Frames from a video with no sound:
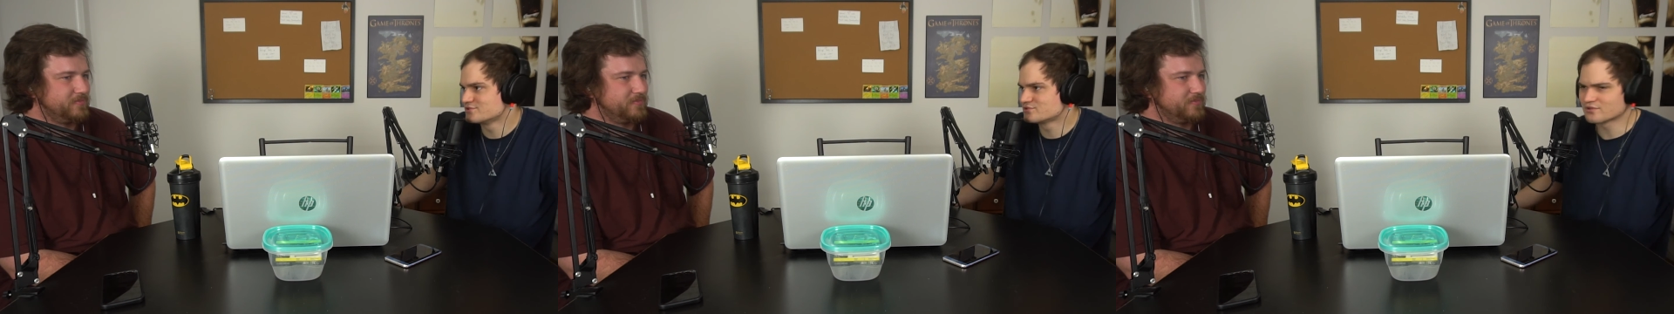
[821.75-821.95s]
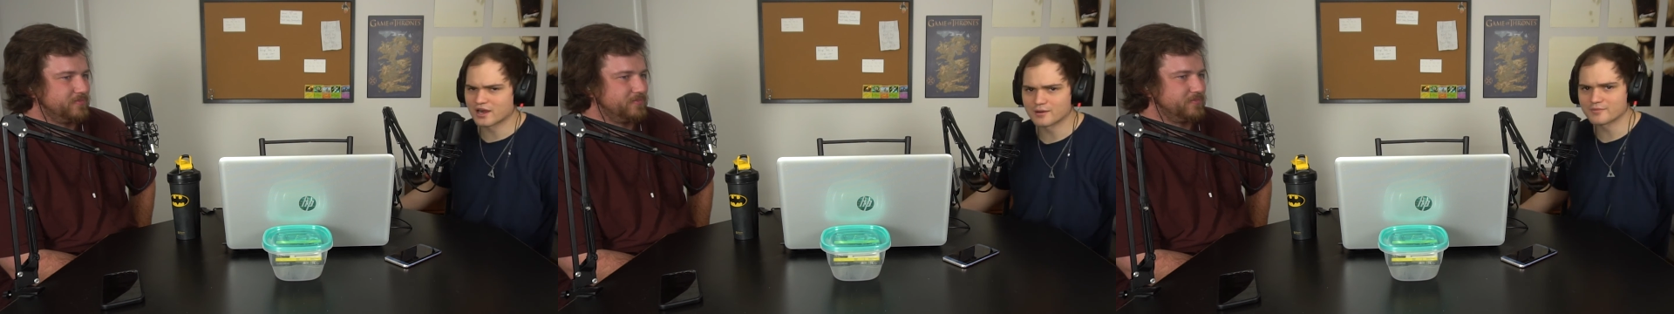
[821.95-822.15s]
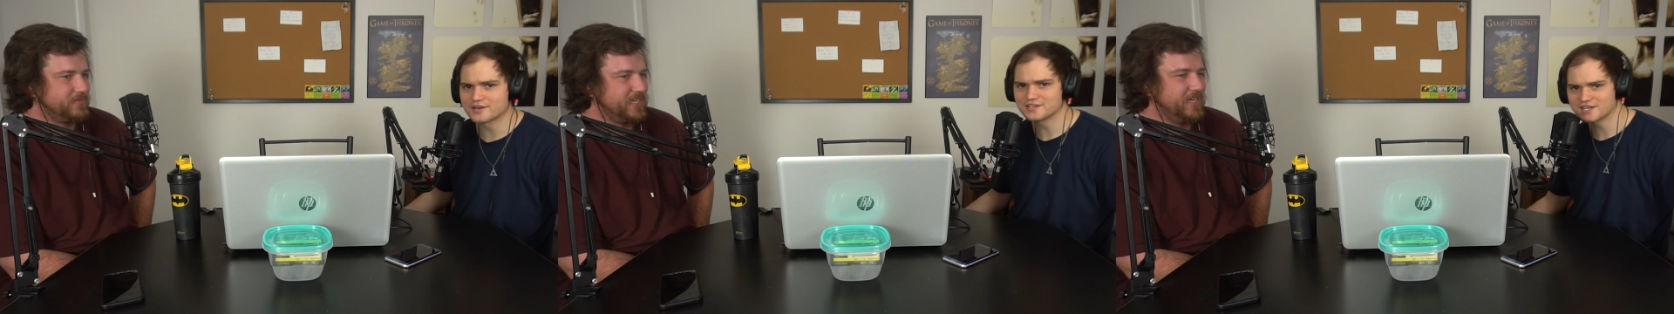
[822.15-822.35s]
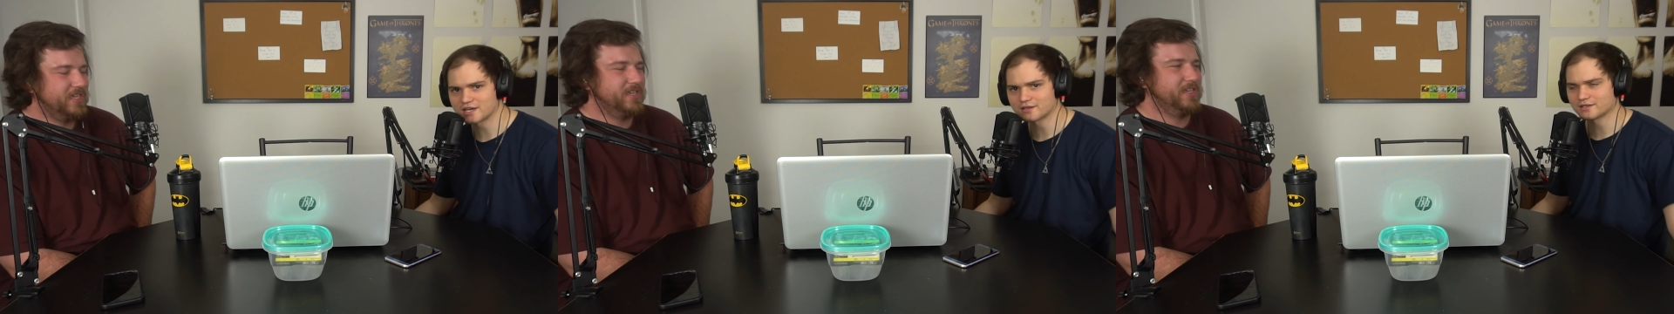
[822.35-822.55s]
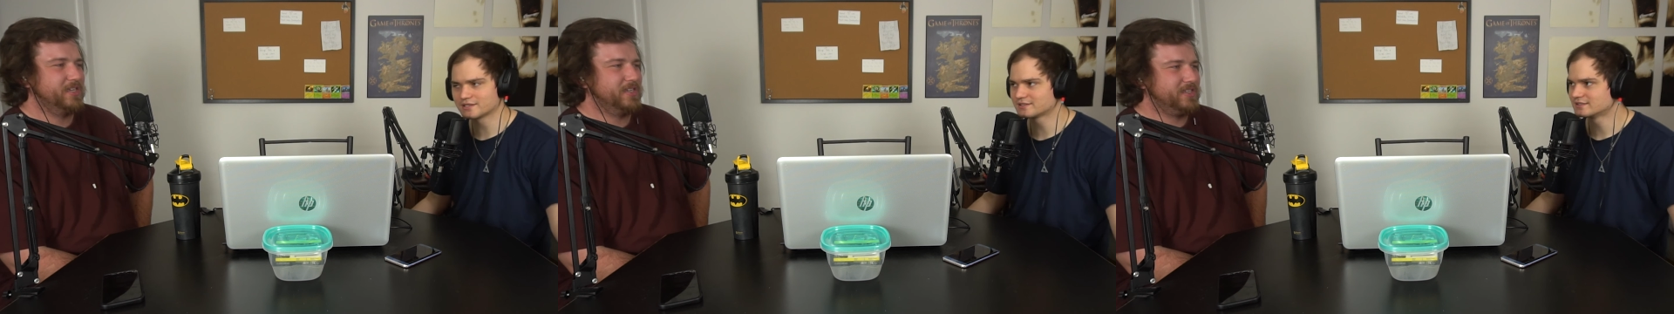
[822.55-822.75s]
Speaker 1: Drama and
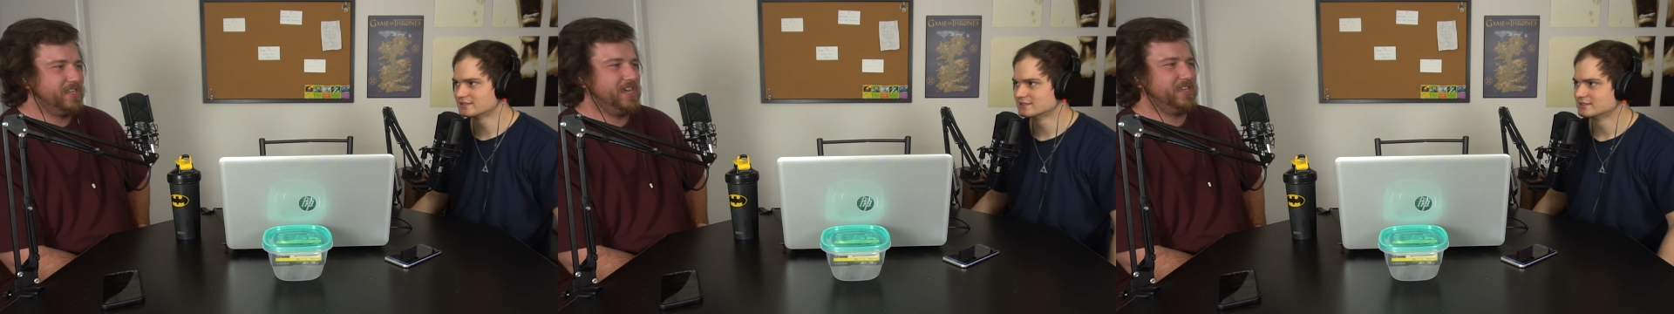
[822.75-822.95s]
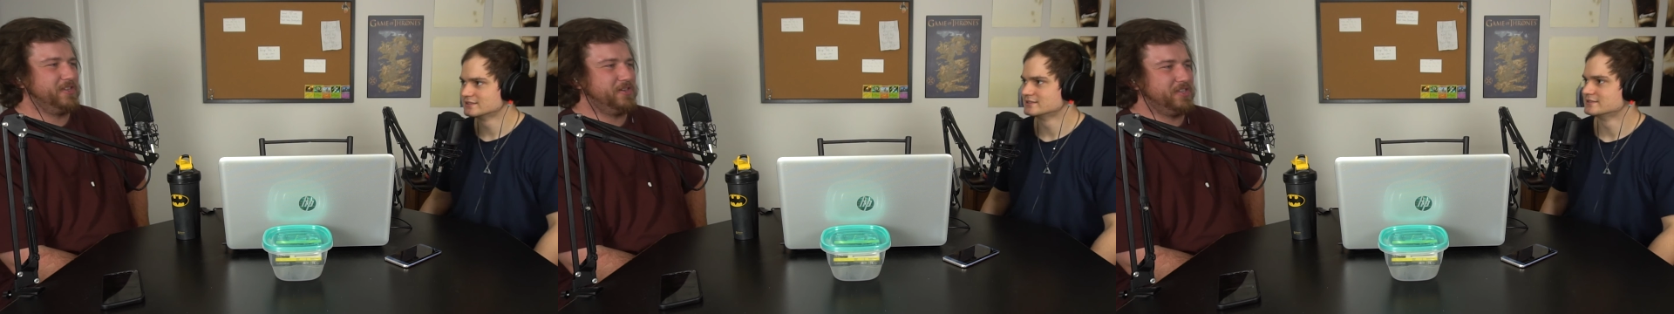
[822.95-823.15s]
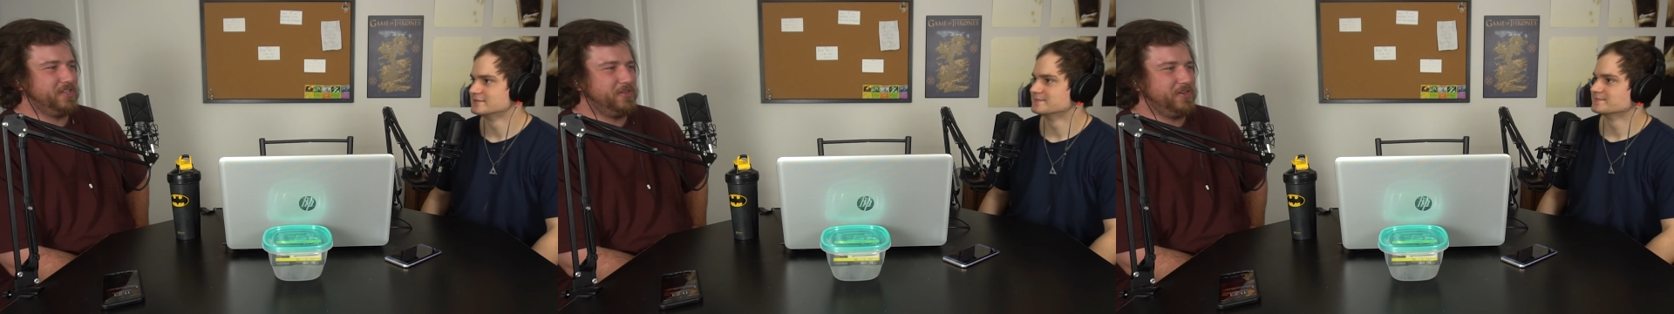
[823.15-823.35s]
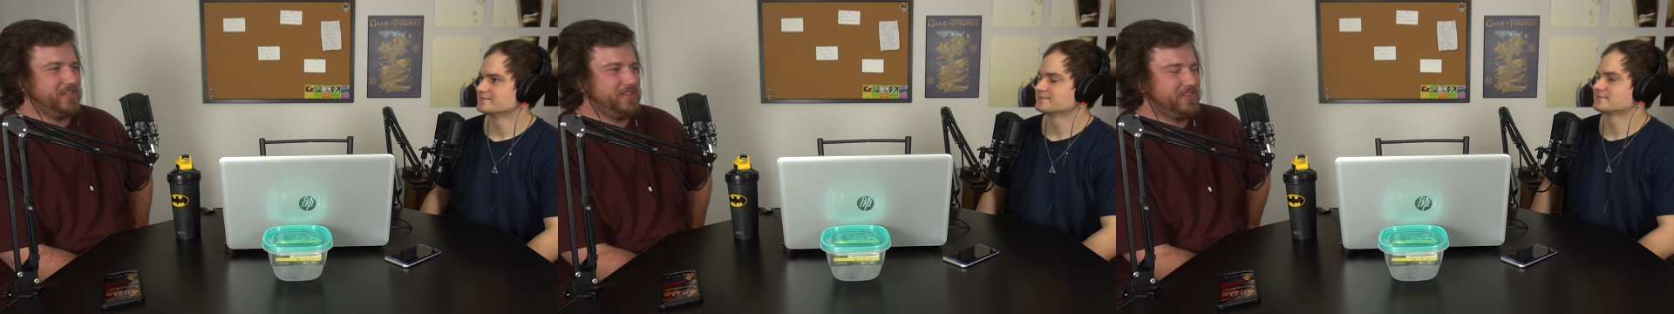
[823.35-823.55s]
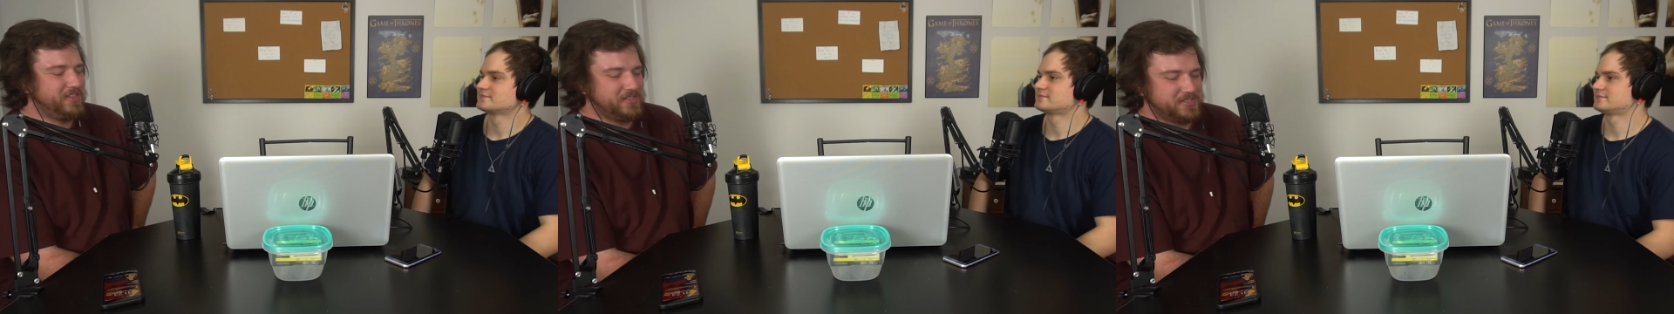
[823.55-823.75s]
yelling.
Speaker 2: Yeah, you need, you
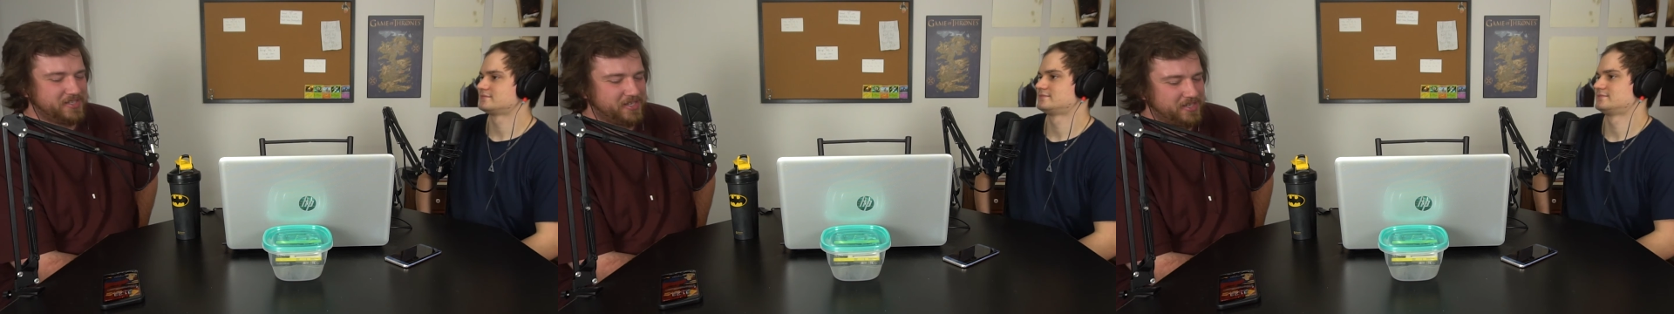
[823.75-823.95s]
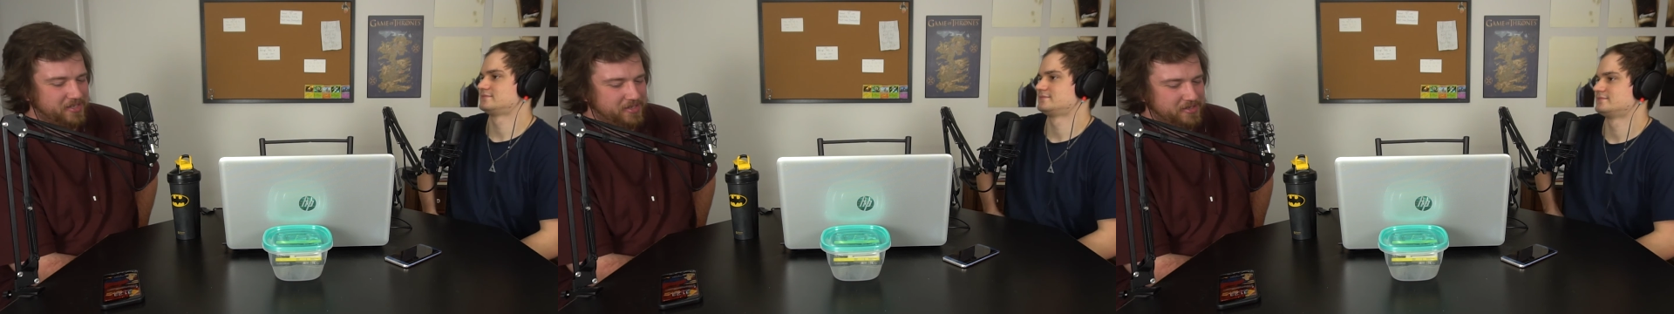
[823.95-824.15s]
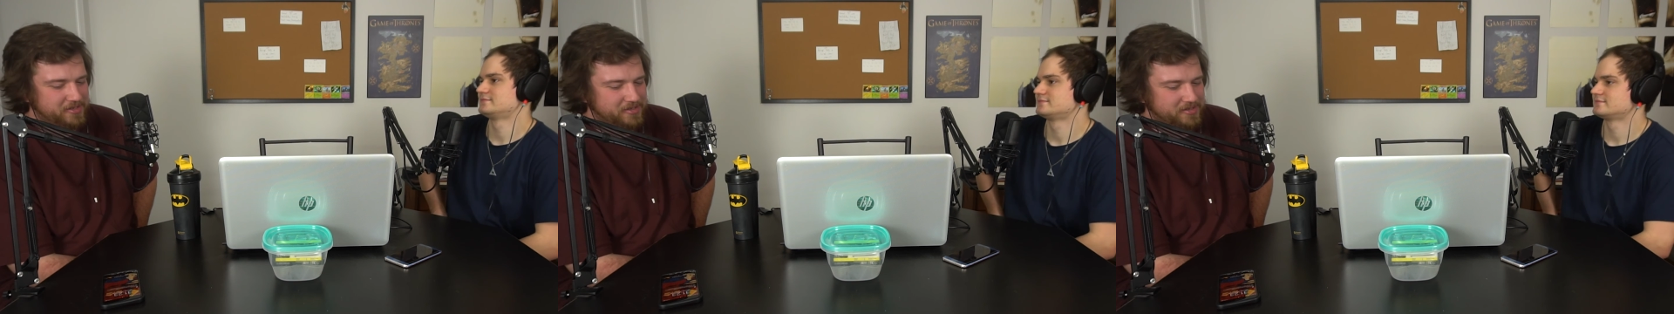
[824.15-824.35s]
need these, uh,